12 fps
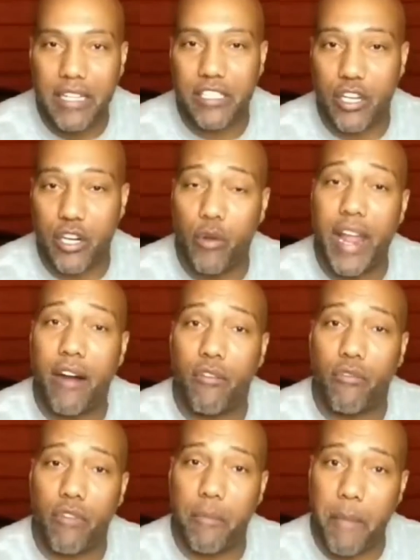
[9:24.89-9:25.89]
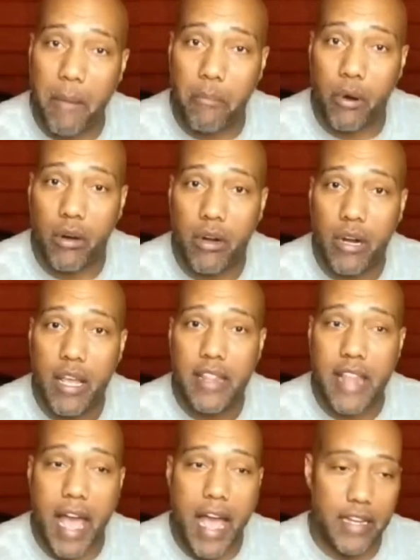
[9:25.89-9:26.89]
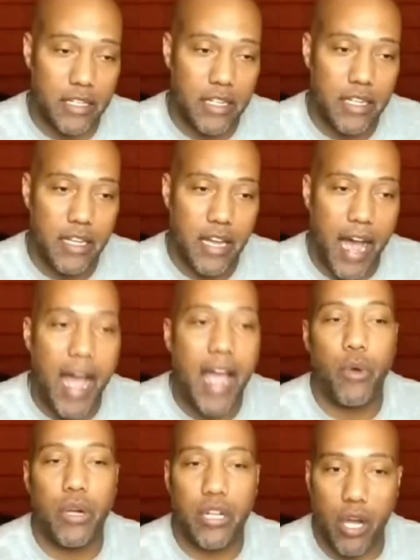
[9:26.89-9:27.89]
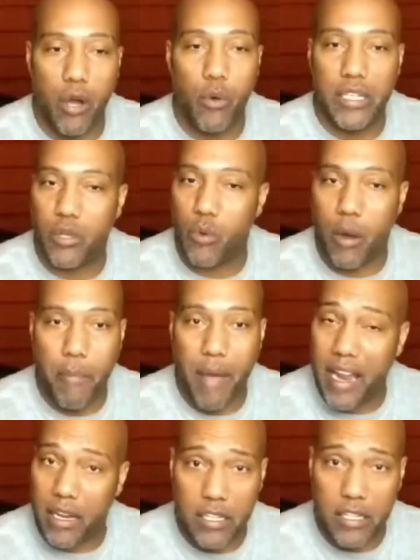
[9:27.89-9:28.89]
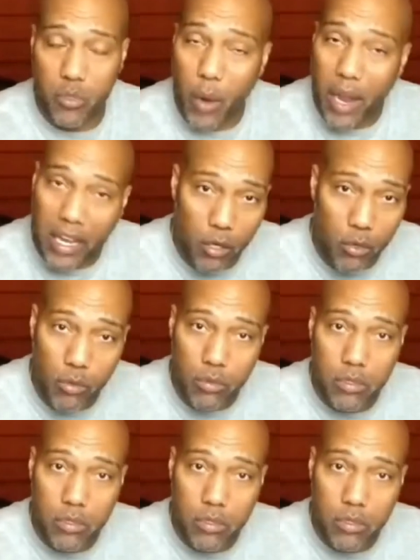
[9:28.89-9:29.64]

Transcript: Now remember that I would go into a bank in sweat clothes,